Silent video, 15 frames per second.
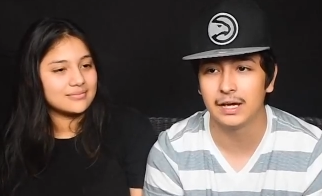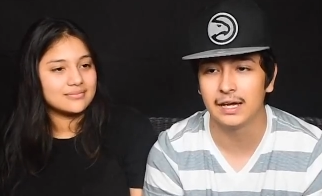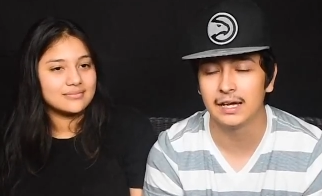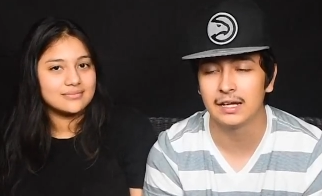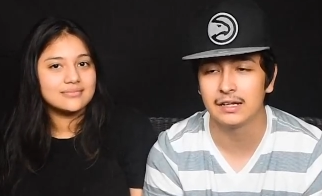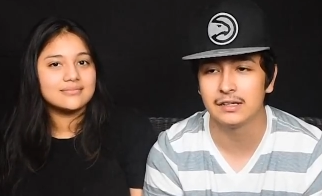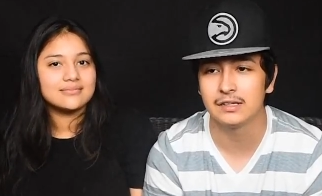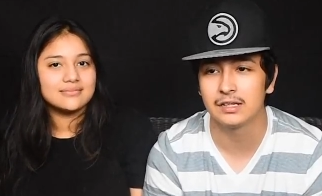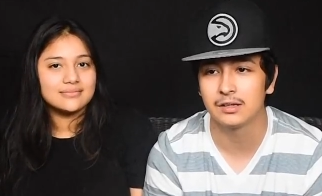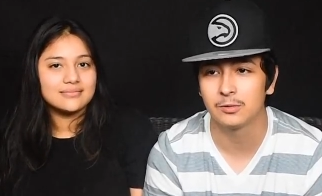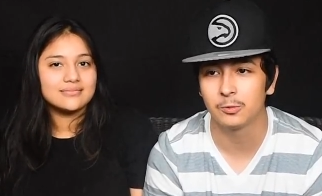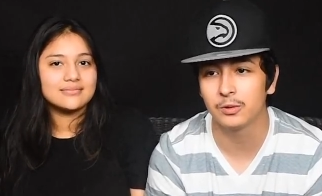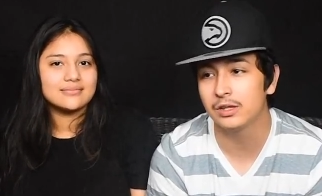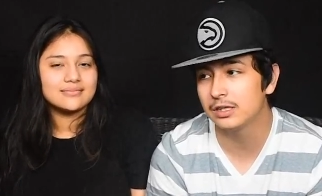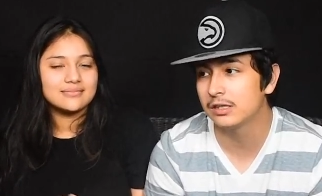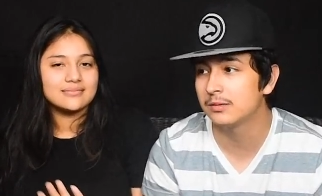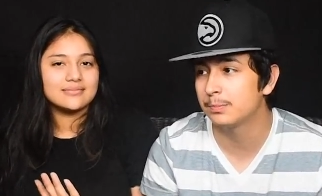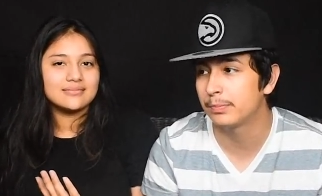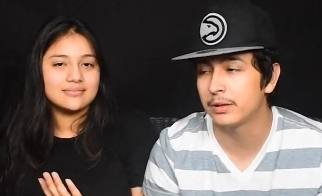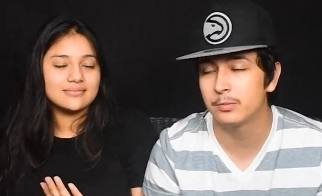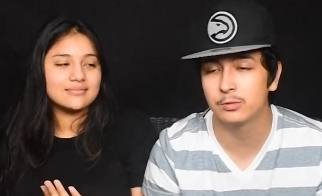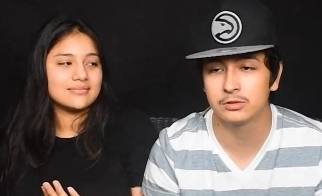Speaker 1: and really
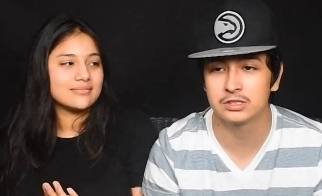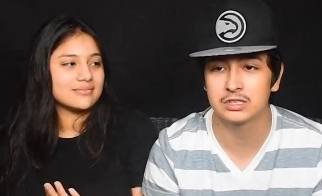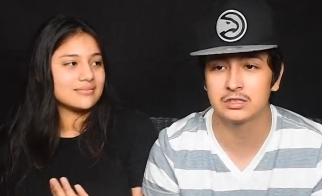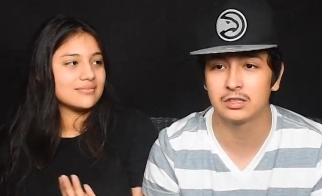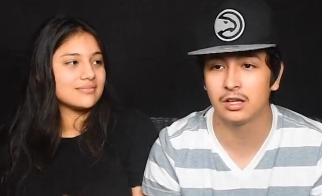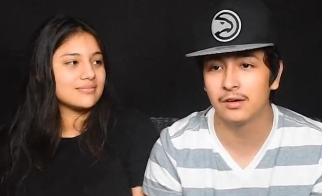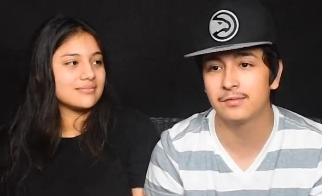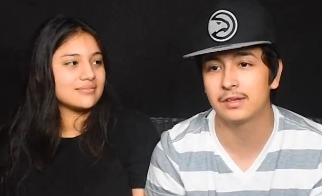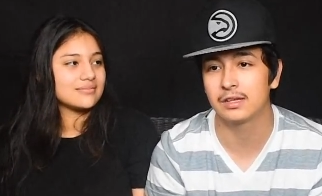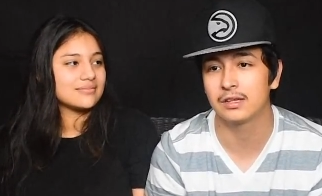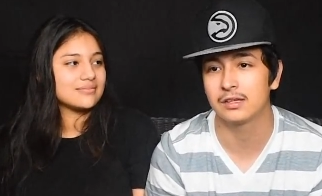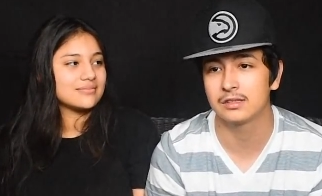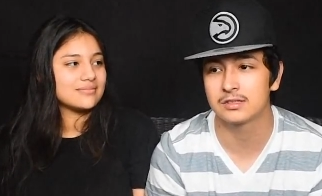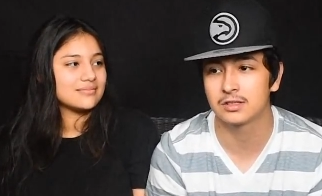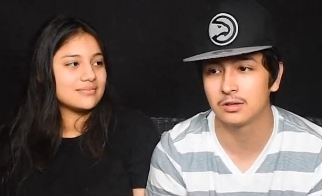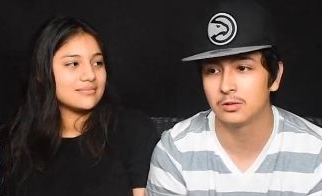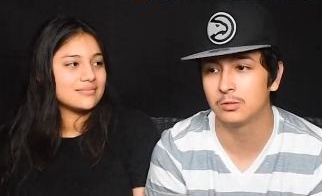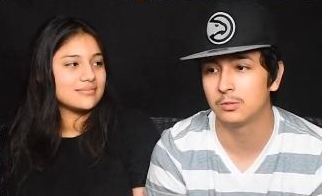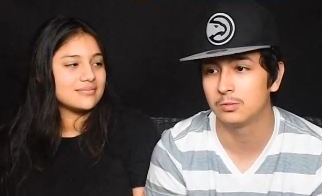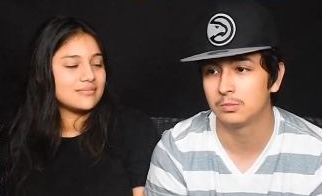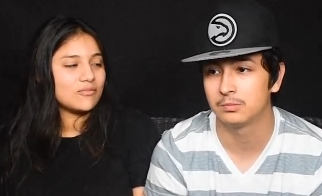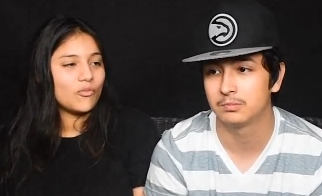people just loved it. So
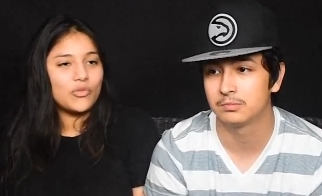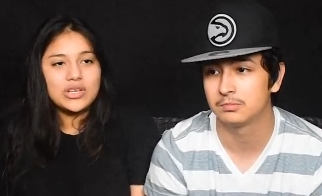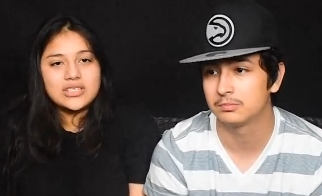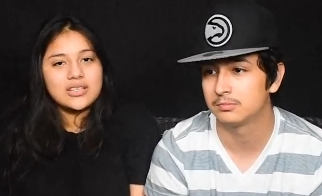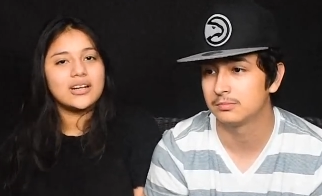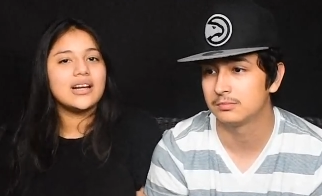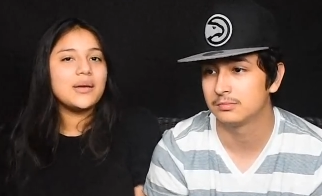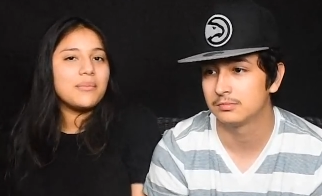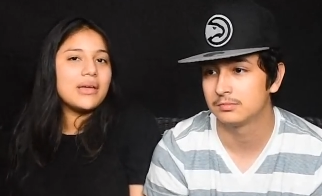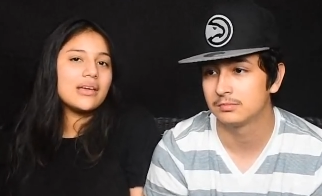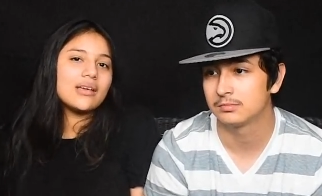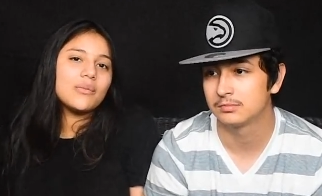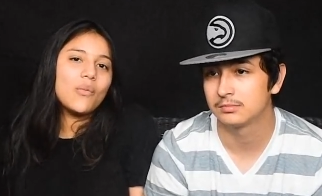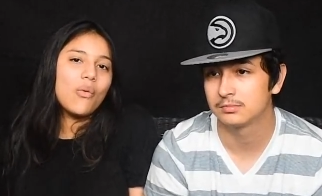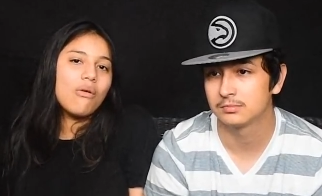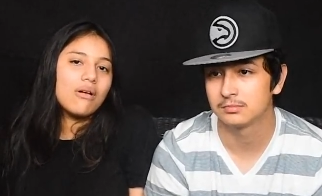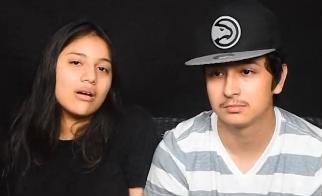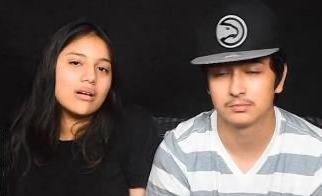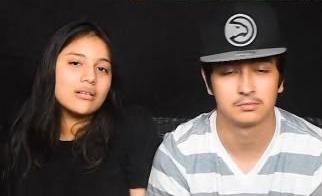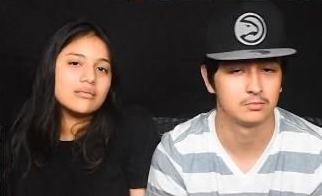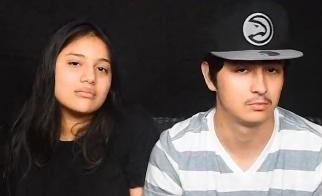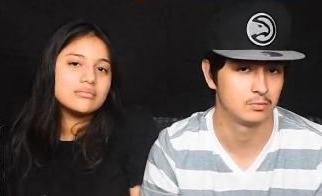
Speaker 2: we started making more.
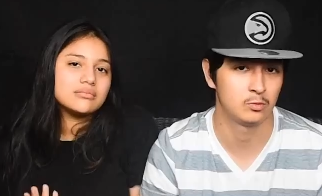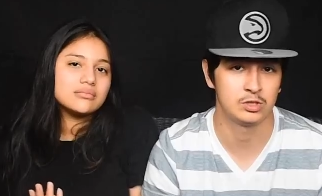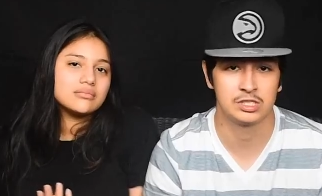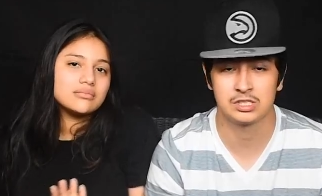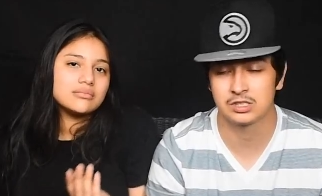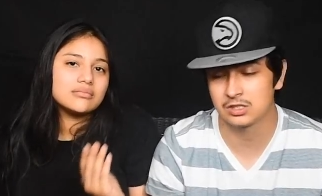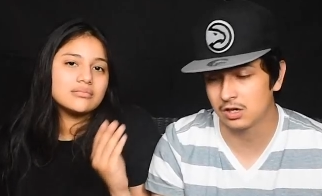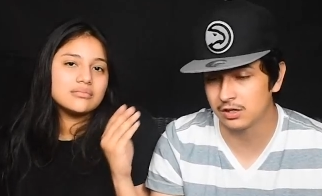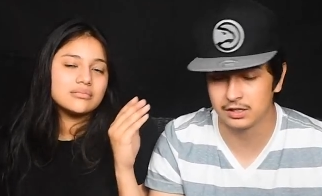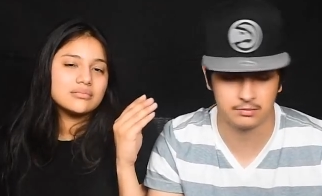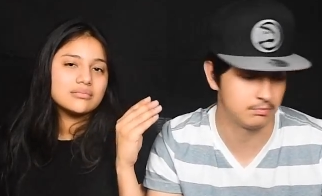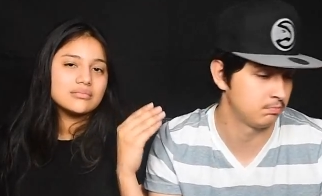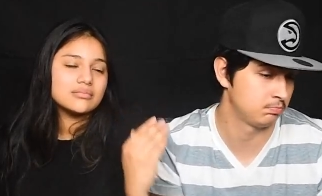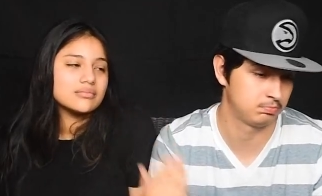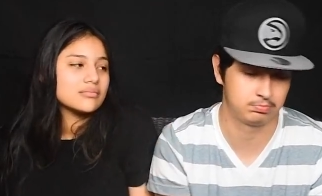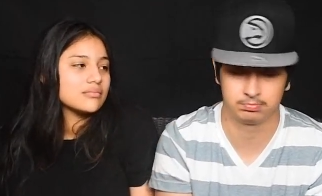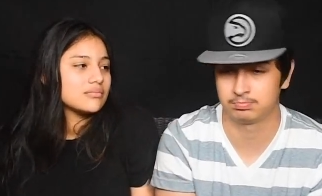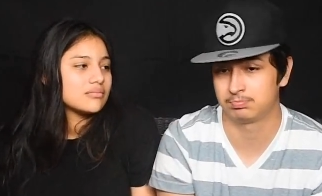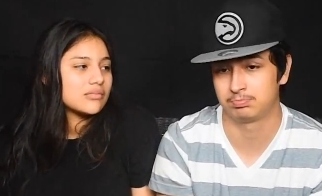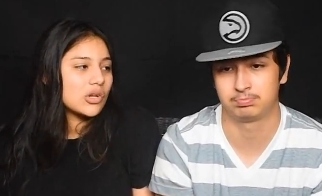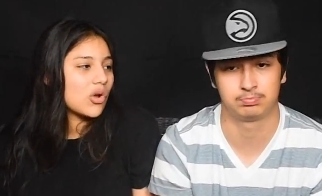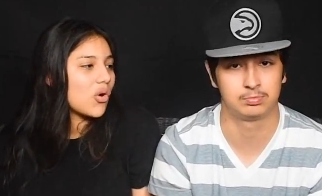
Speaker 1: We just started
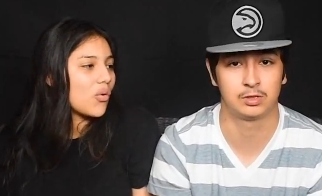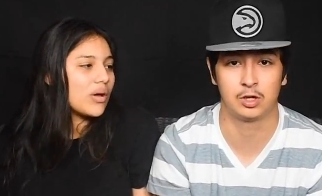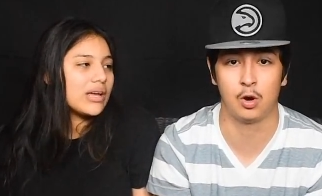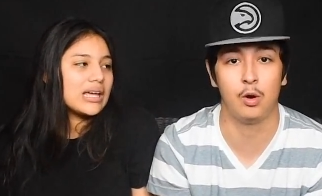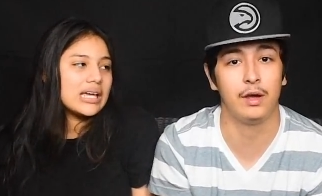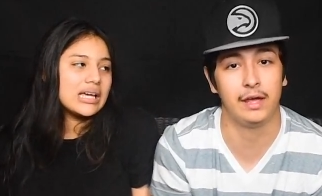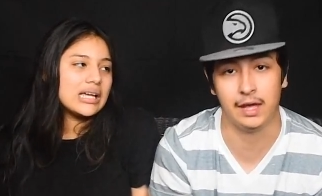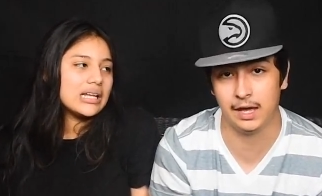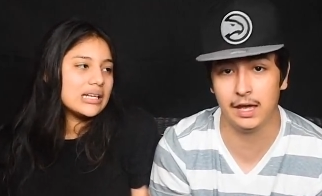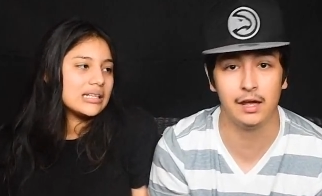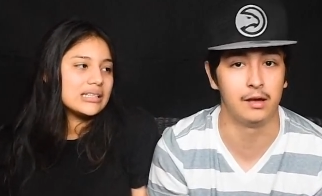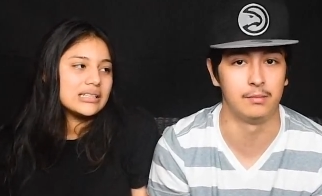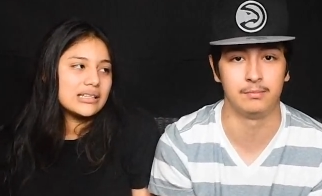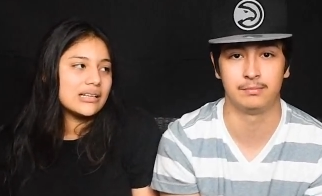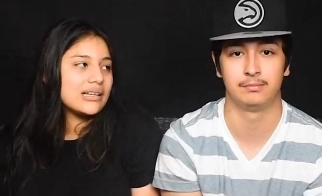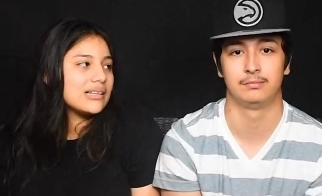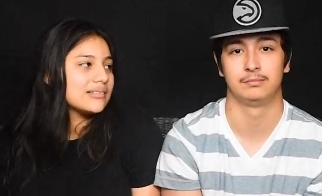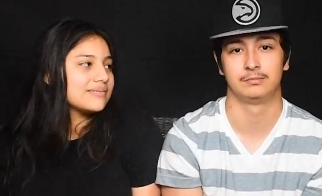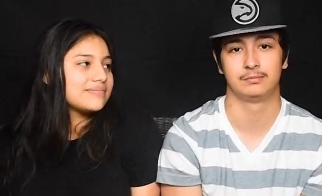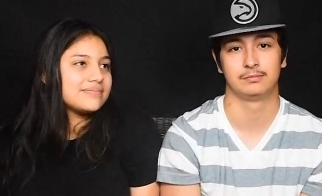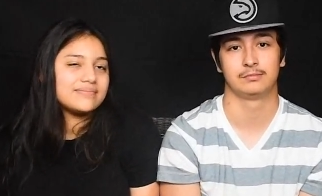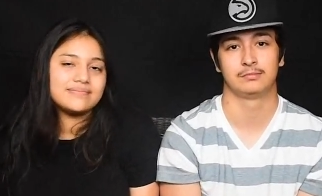
Speaker 2: going, going Yeah
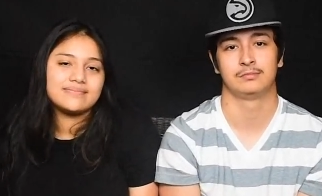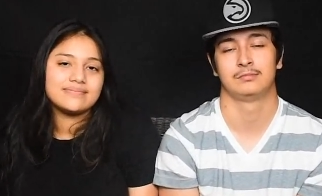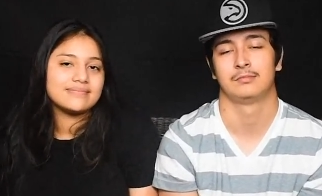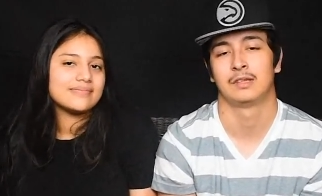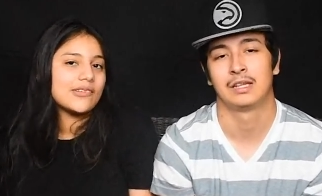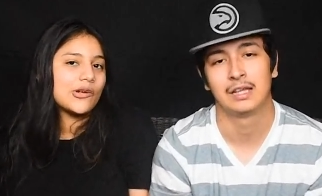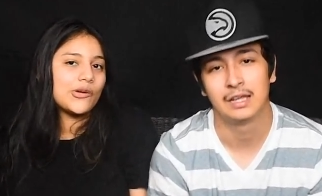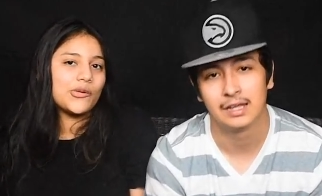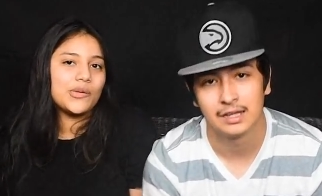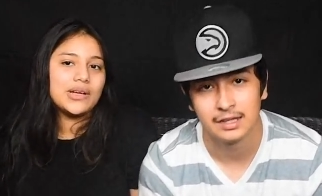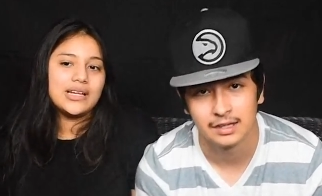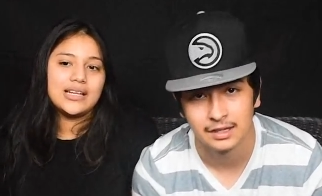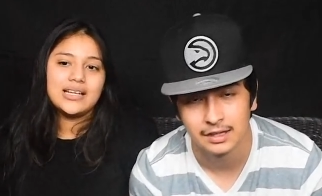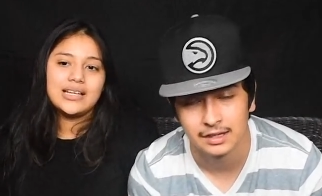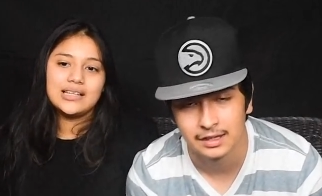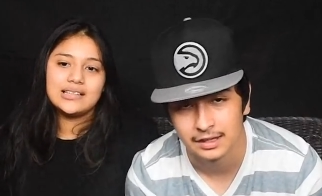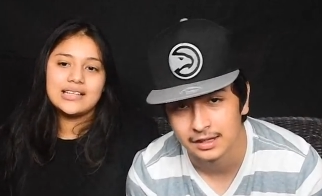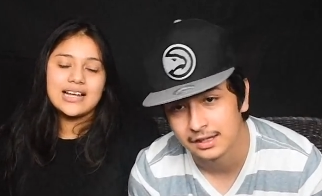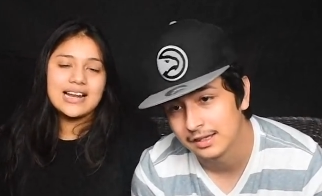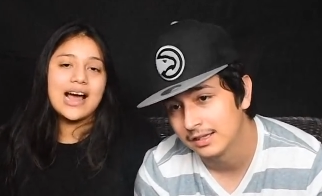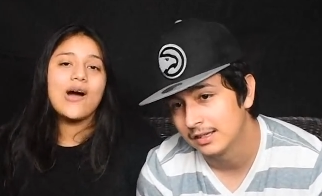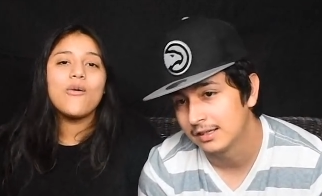going in.
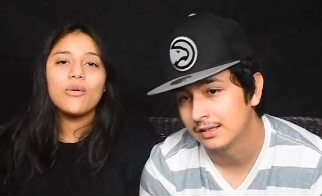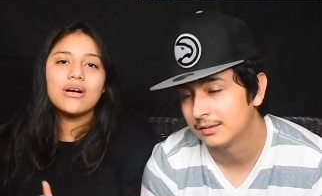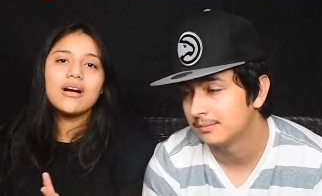And now we're